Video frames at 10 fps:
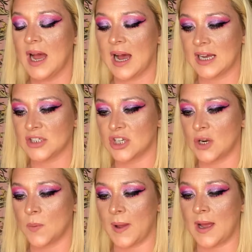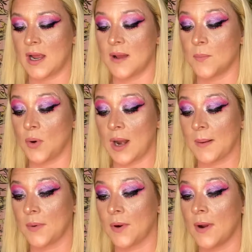eyeshadow
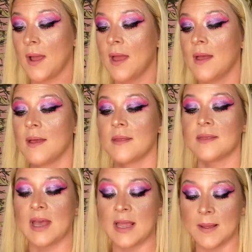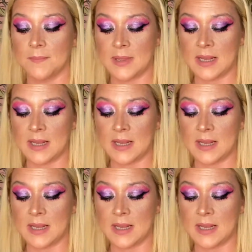primer. Thank Me